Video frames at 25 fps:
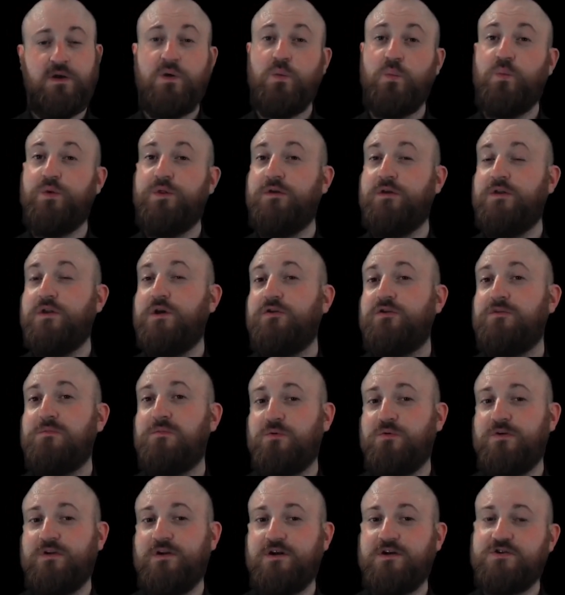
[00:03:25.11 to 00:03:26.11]
with a notable
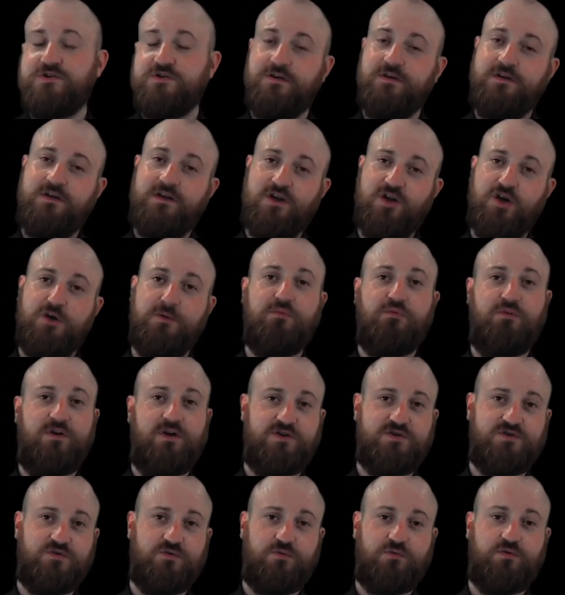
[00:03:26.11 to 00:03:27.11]
reduction in
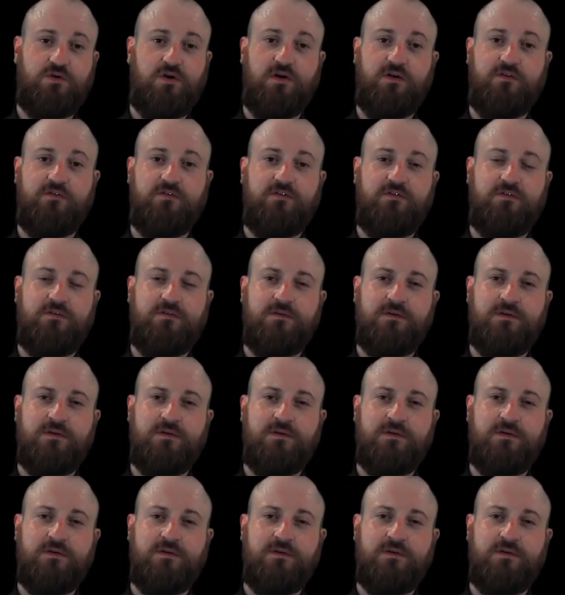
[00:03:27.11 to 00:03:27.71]
operational costs.